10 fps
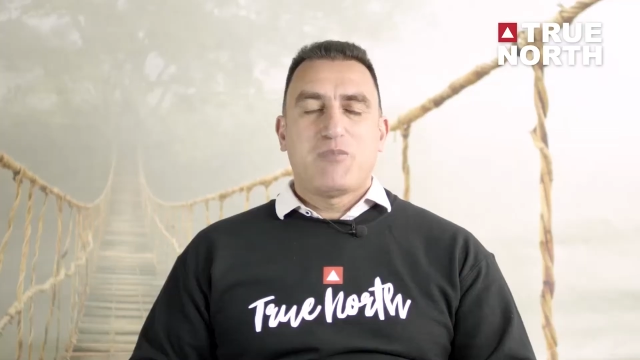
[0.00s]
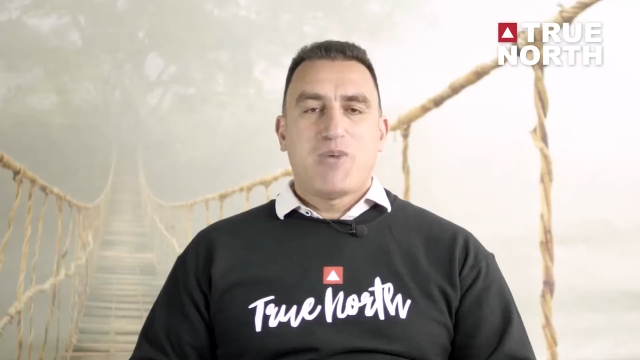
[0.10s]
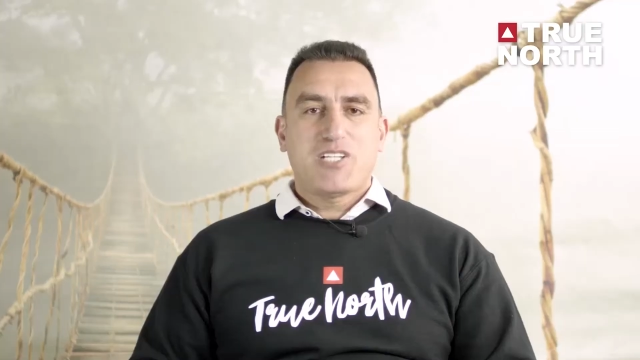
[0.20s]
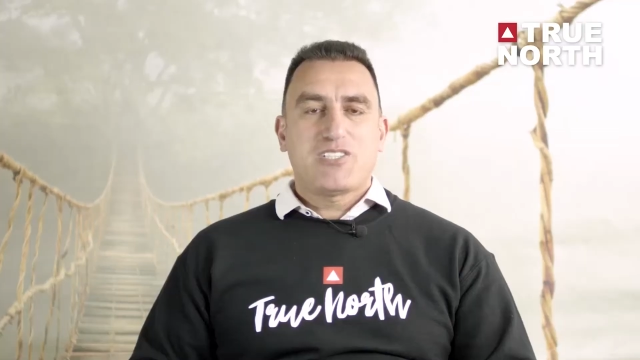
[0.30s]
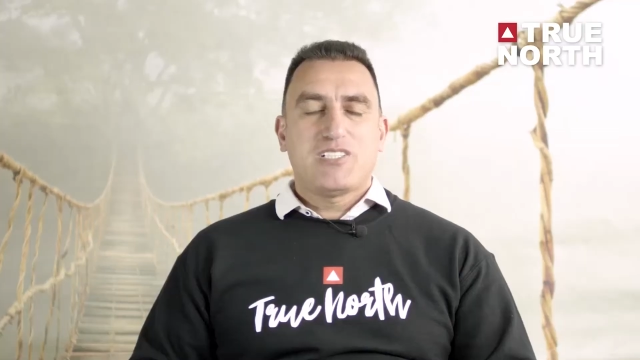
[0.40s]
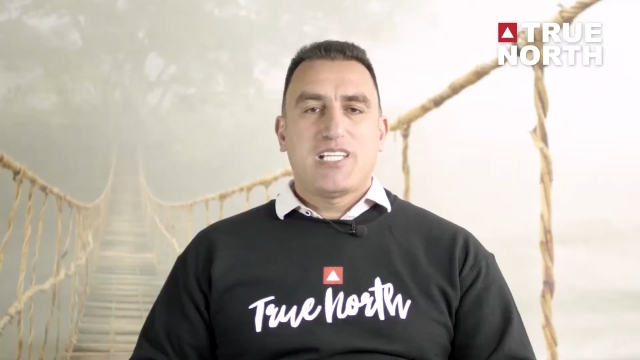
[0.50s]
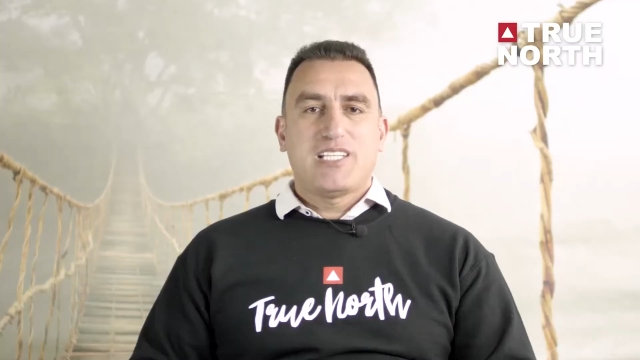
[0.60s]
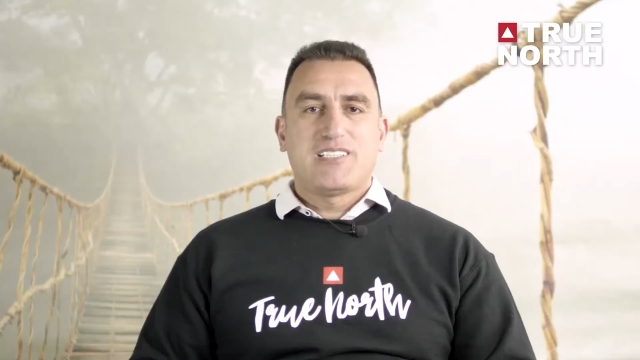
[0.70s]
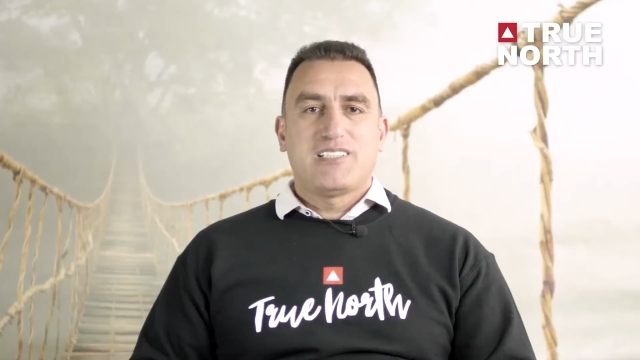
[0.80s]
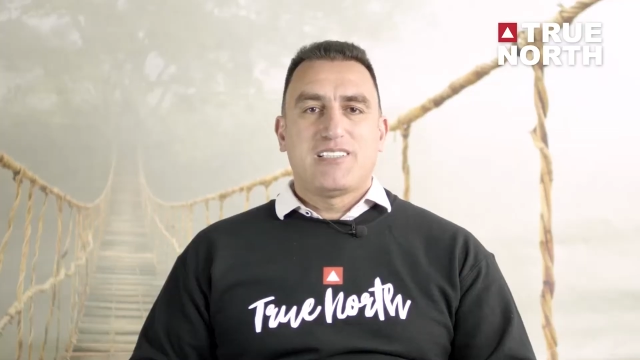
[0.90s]
imagine
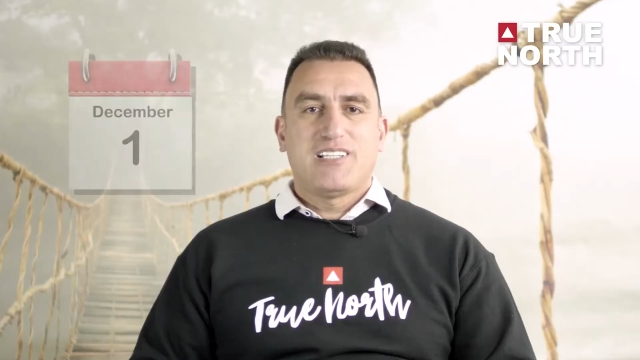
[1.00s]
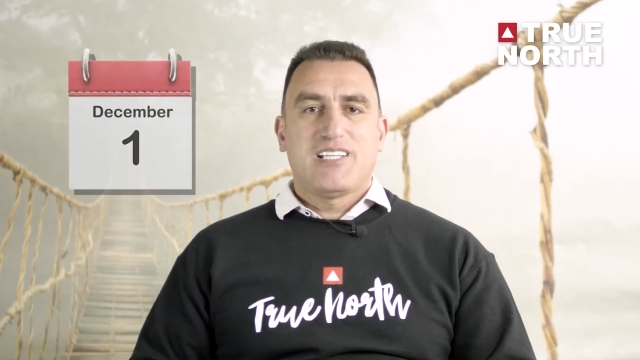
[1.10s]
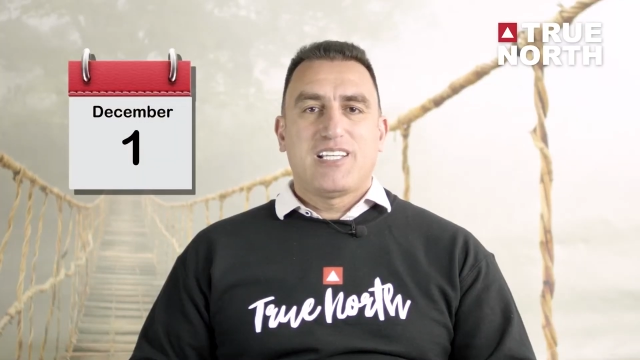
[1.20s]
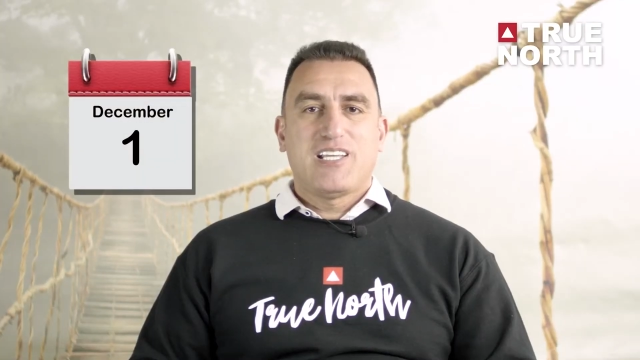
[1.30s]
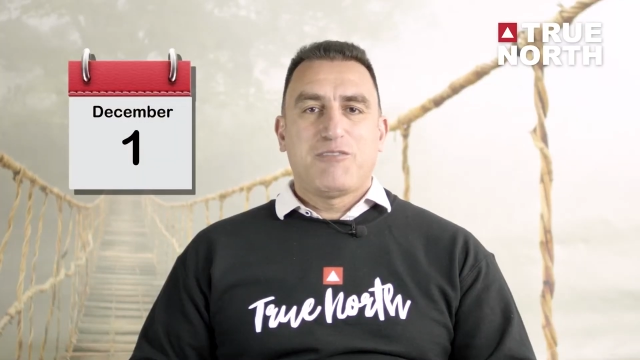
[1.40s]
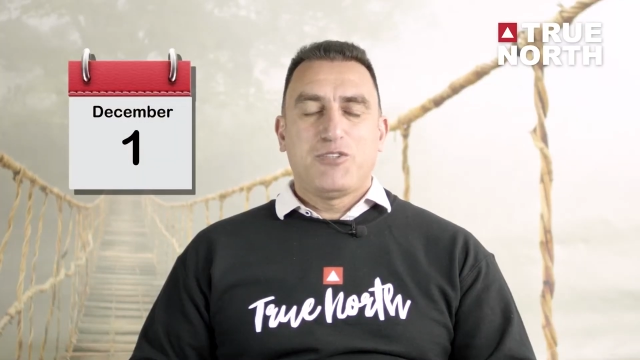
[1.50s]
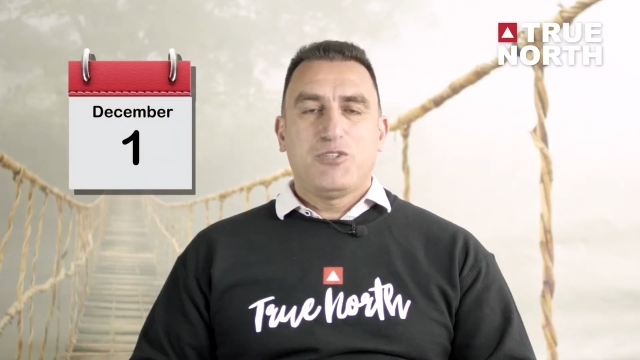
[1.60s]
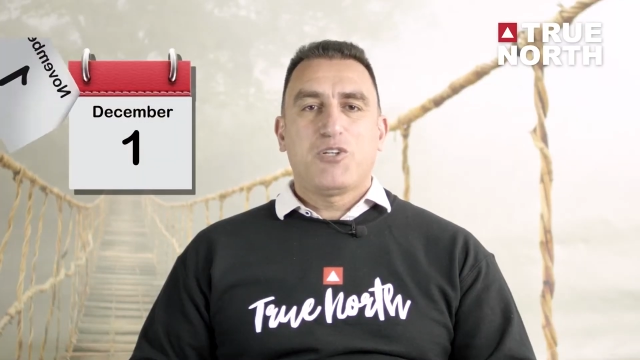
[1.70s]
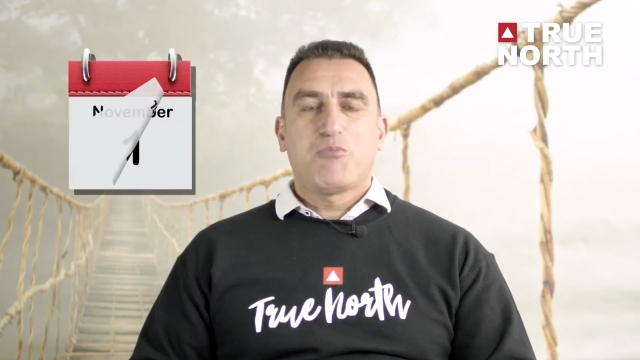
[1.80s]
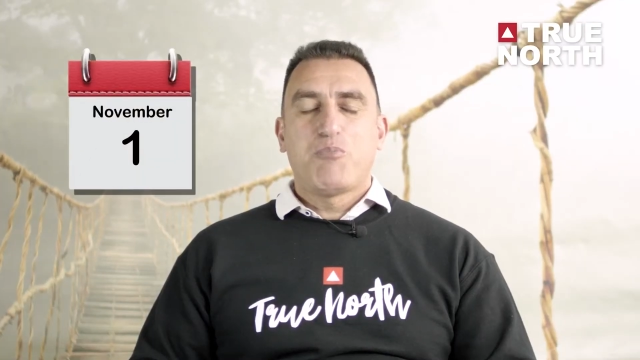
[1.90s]
that if you
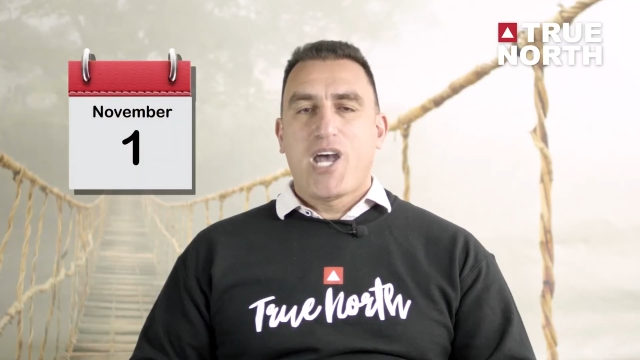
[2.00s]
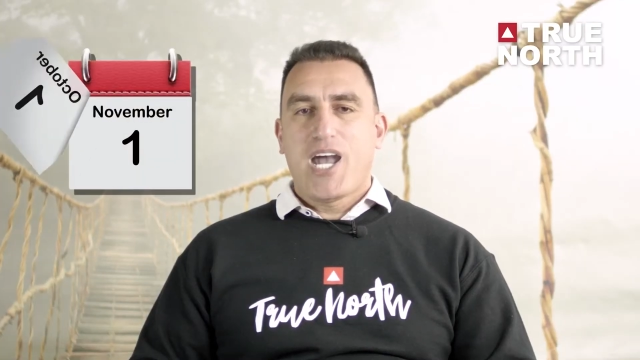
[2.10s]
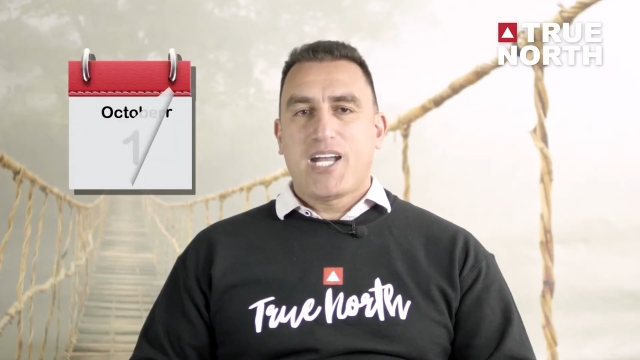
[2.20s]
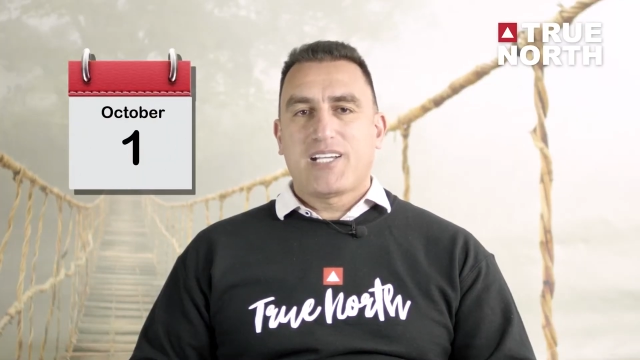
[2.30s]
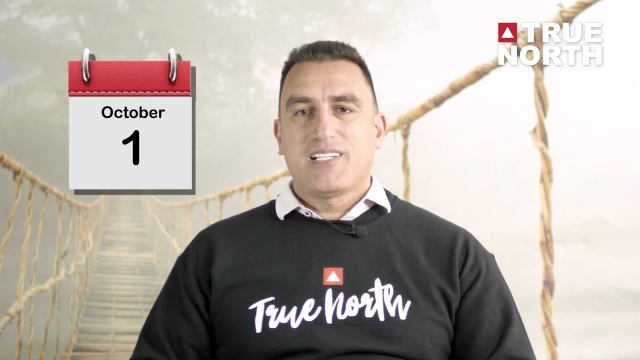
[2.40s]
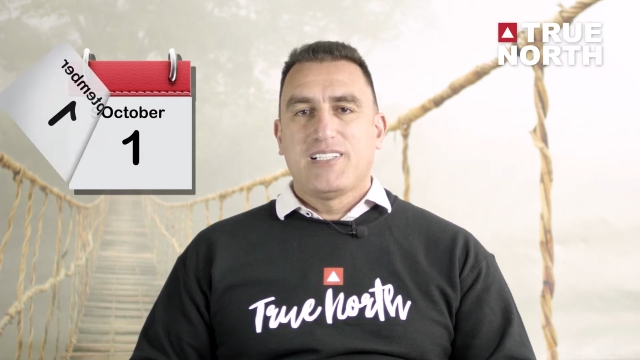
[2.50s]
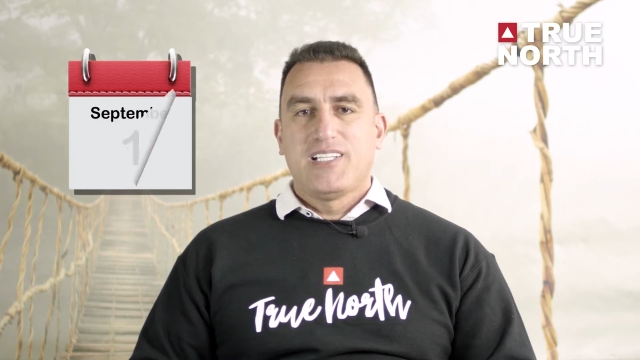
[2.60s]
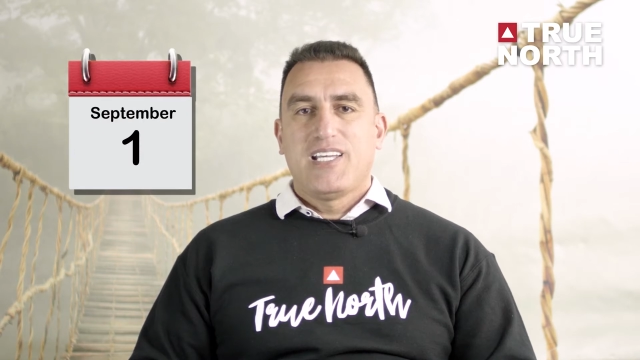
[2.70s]
look back